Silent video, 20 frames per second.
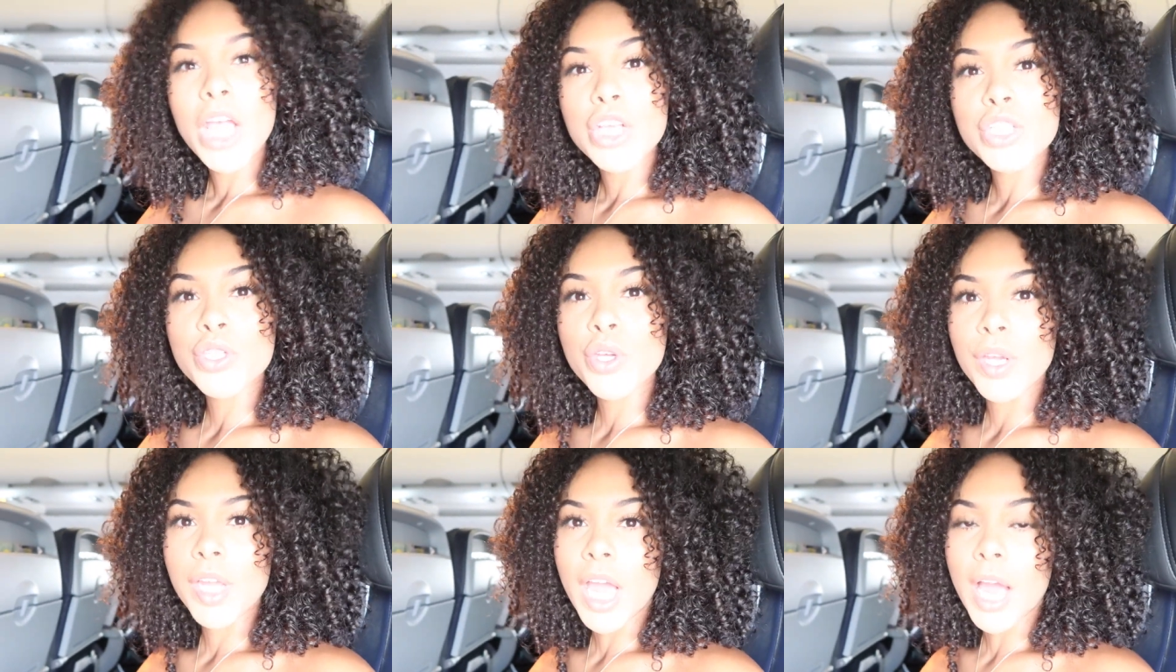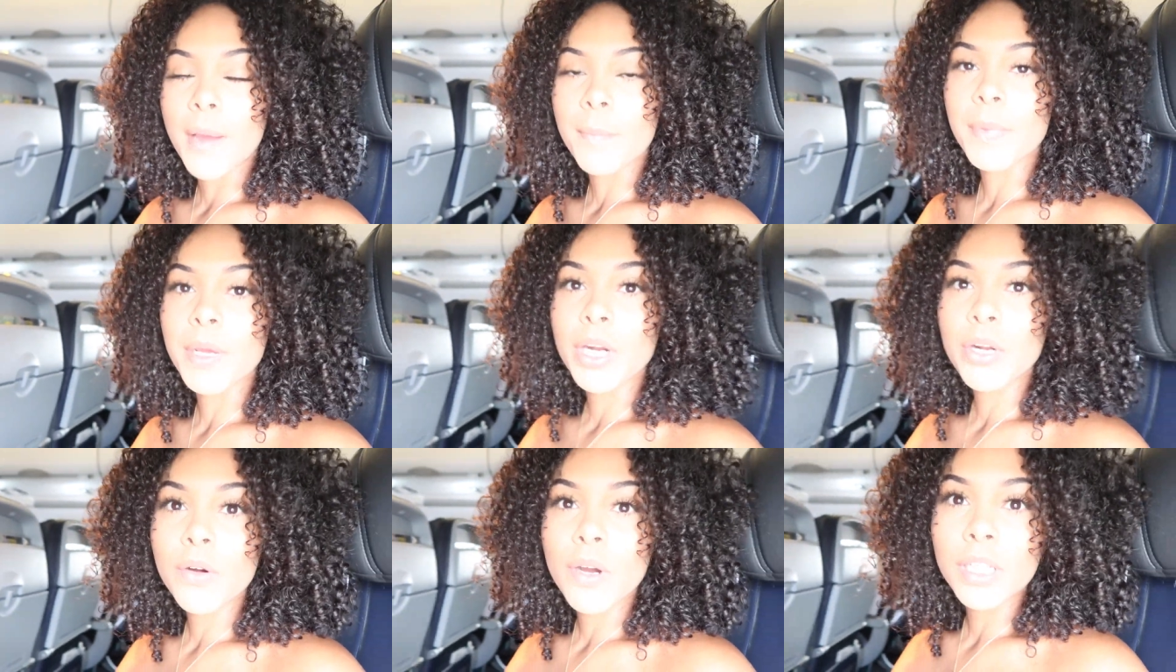so yeah i'm
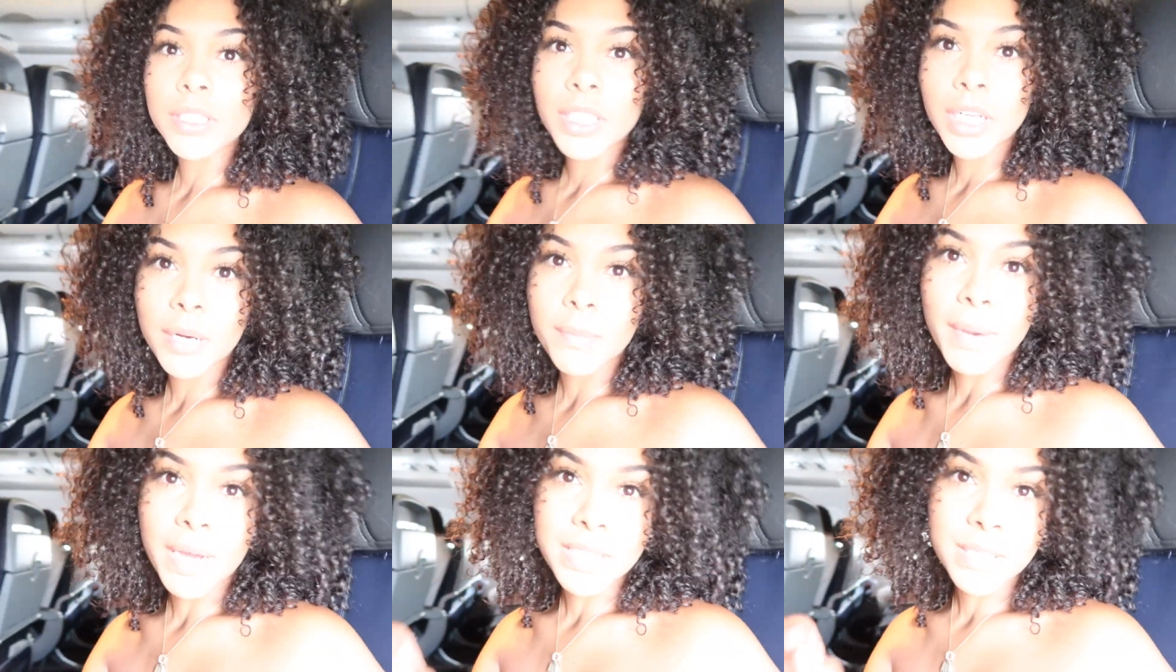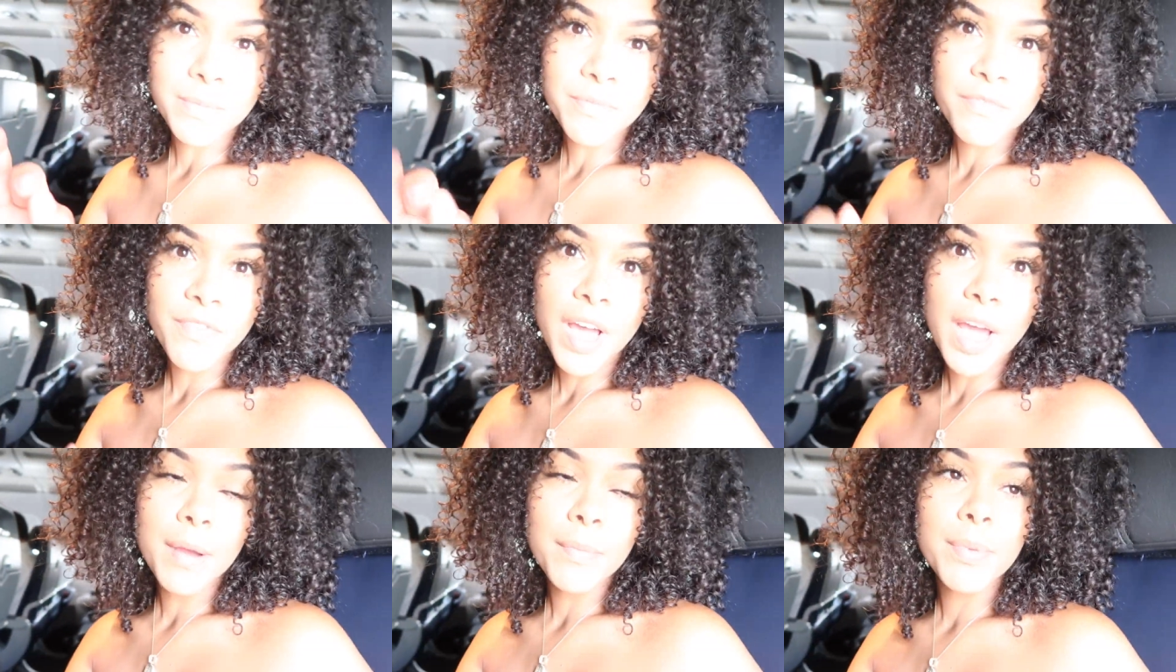gonna go out there buy some
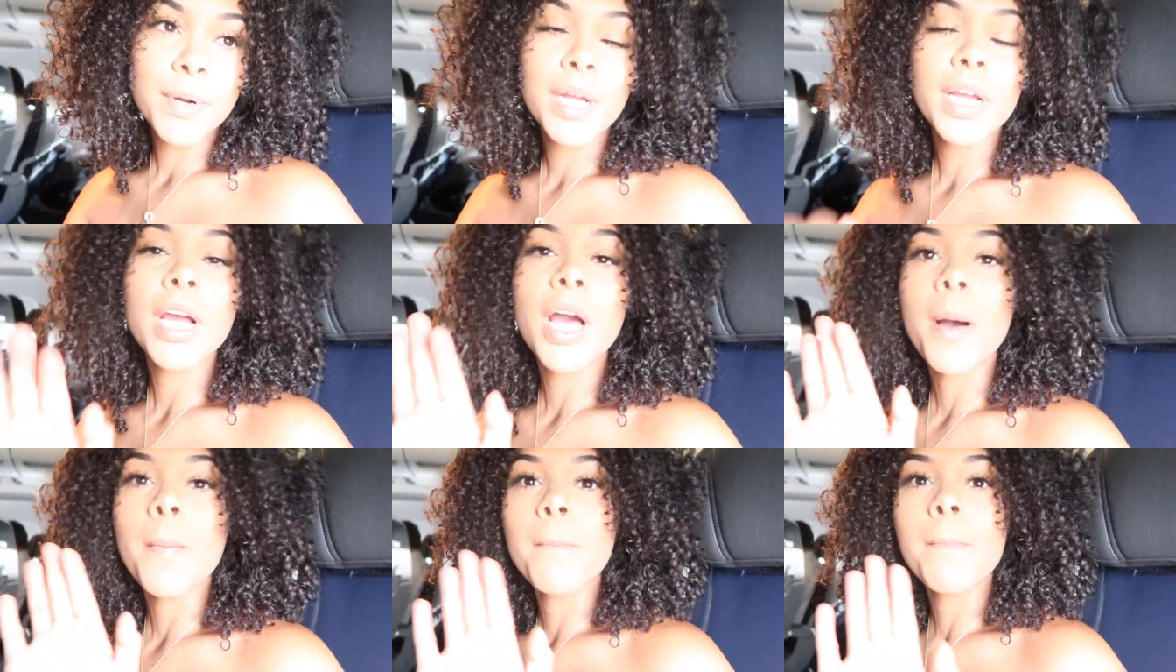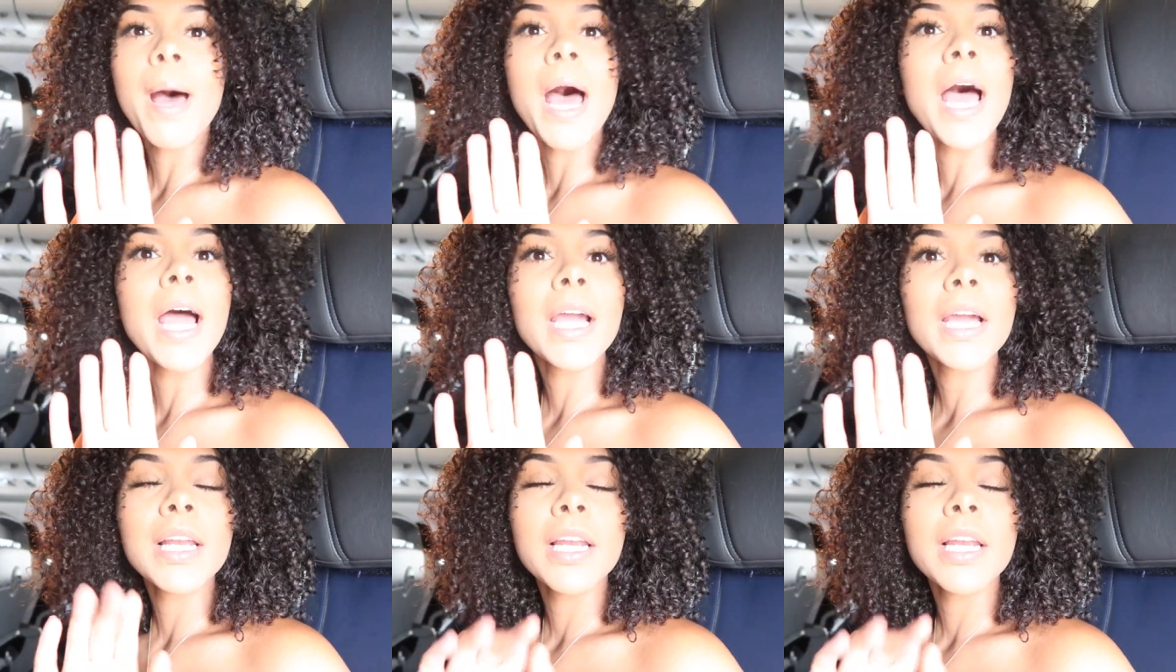fabric come back